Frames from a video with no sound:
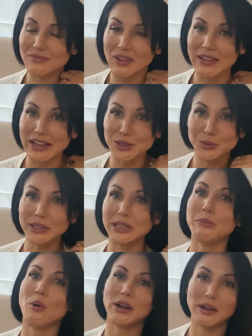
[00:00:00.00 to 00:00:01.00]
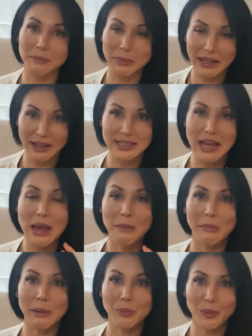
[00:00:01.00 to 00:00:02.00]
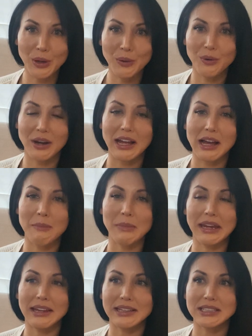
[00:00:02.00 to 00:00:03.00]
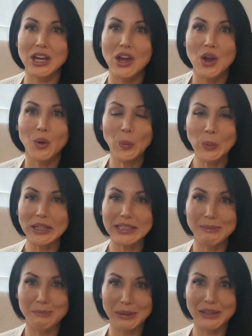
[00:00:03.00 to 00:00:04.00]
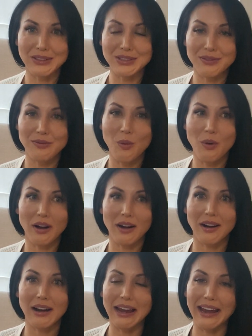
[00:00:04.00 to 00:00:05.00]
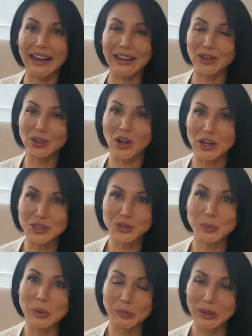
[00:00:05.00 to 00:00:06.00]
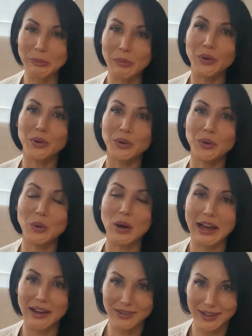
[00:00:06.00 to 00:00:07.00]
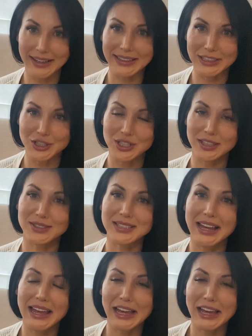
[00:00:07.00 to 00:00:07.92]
And that is really important because my program is really built for a large group of people who have gut issues.